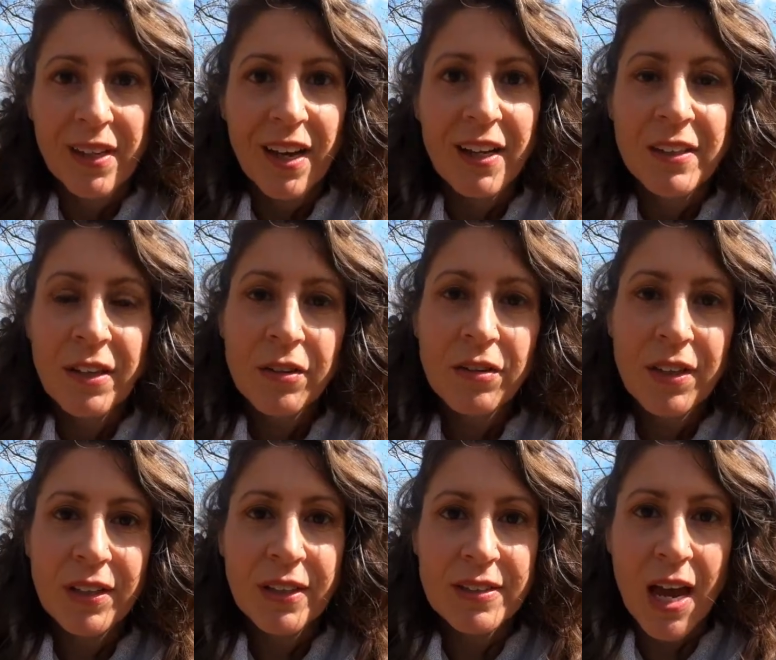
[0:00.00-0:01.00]
Another
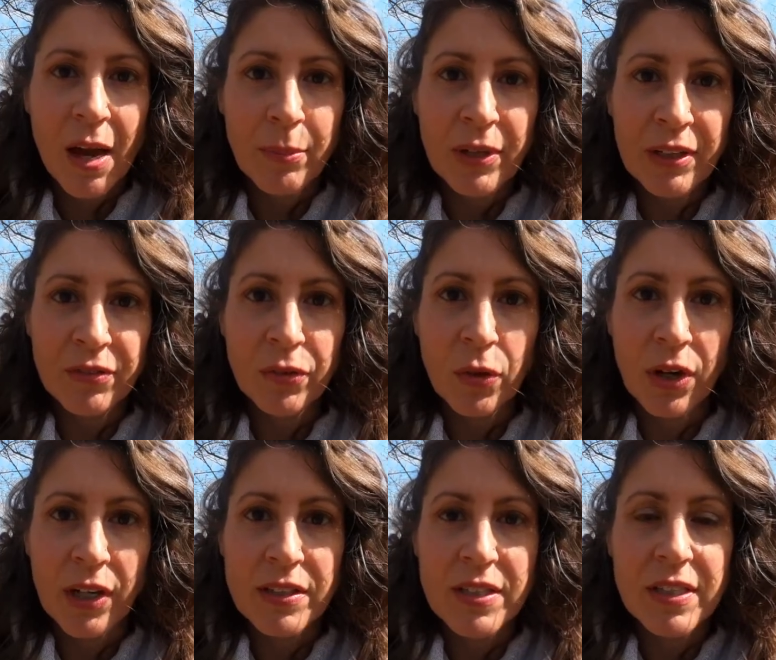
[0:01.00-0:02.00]
thing that's happening for
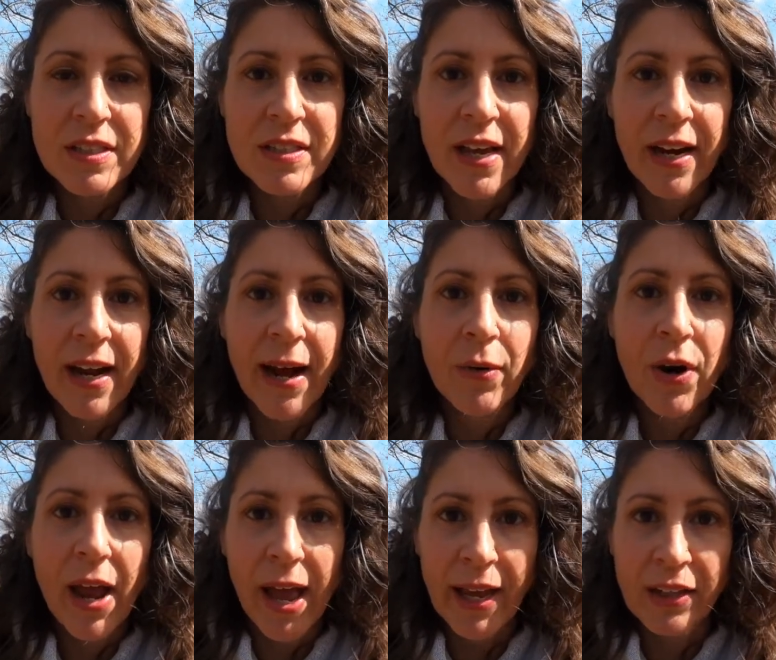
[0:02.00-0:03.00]
us is that our
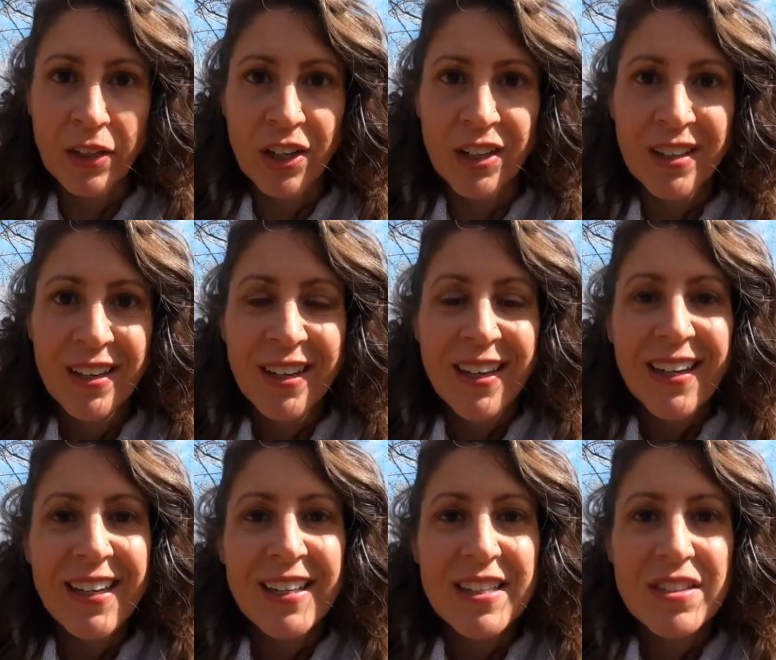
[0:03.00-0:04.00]
anger
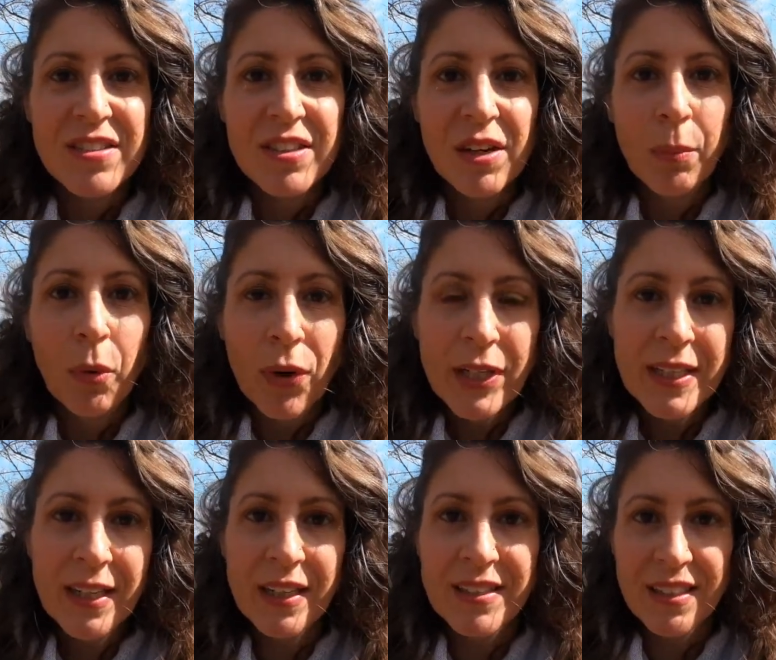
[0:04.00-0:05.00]
is
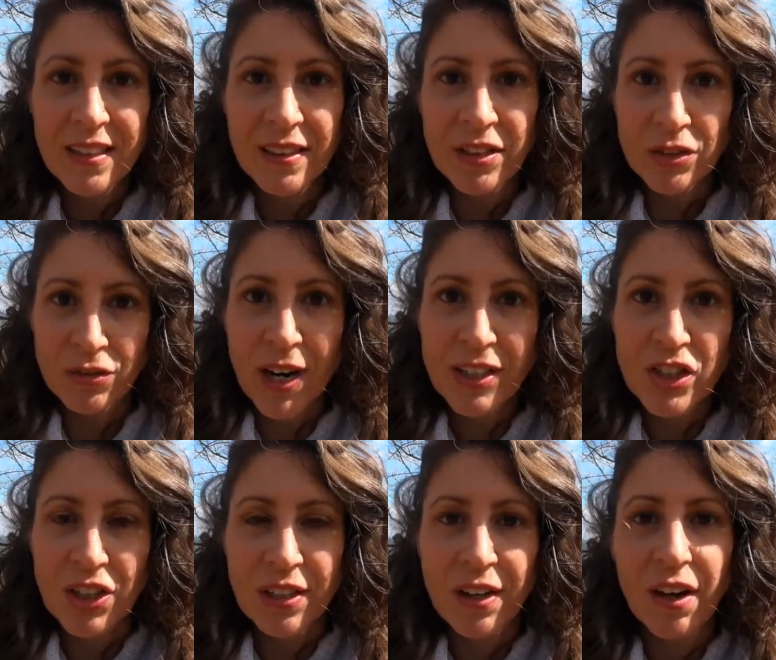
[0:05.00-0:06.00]
pointing us in the
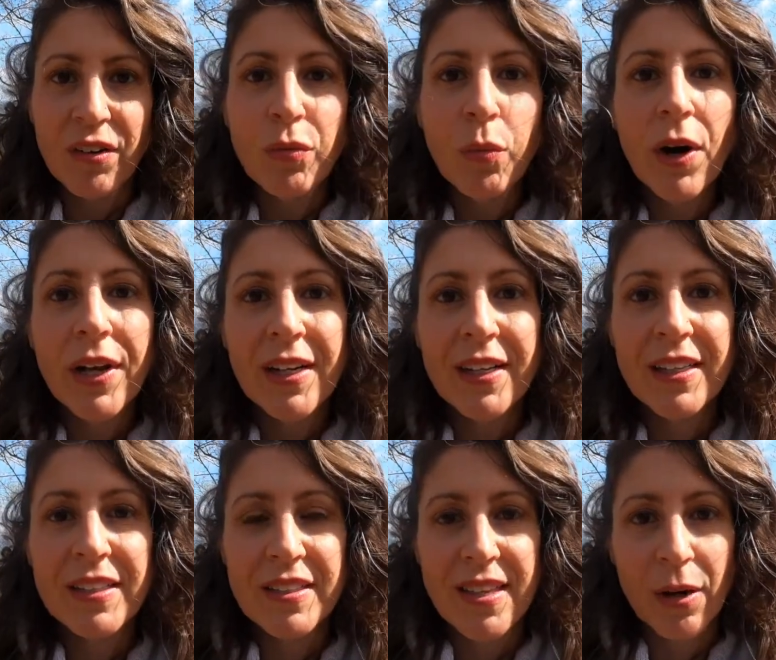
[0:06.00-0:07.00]
direction of what it
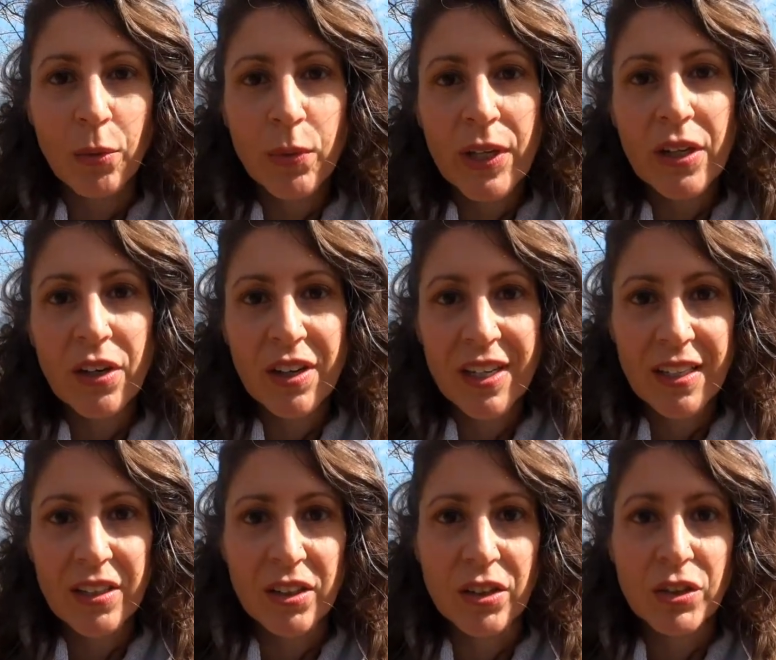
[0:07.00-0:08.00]
is that we are
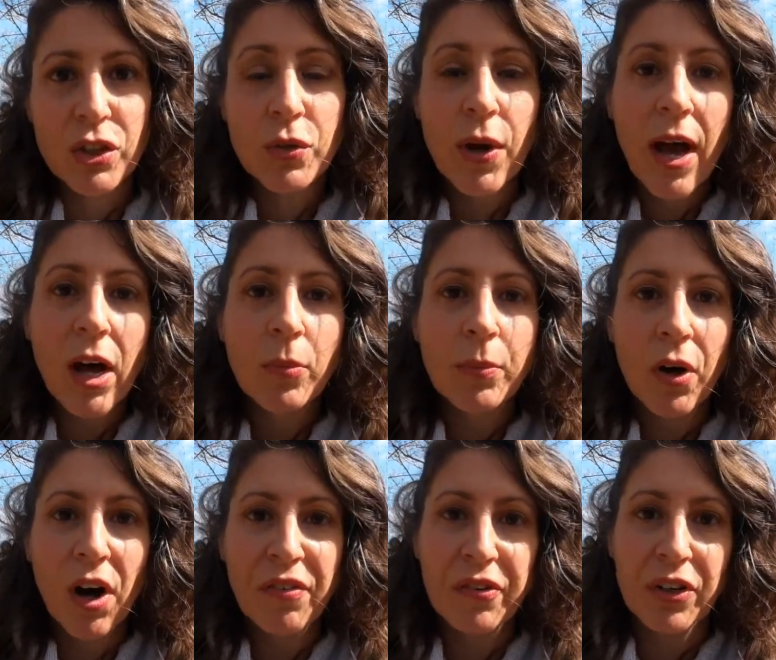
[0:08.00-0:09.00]
here to help
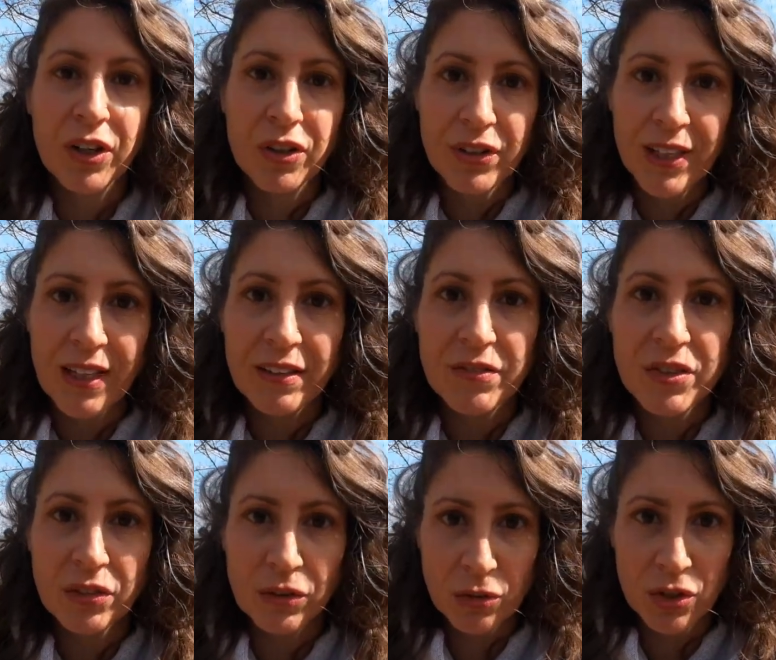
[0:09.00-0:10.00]
offer a creative
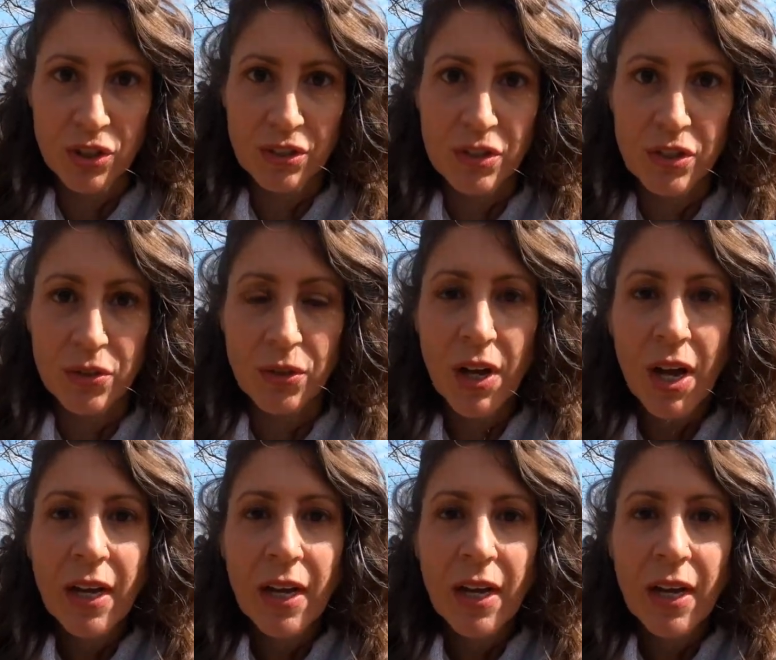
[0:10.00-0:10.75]
solution to.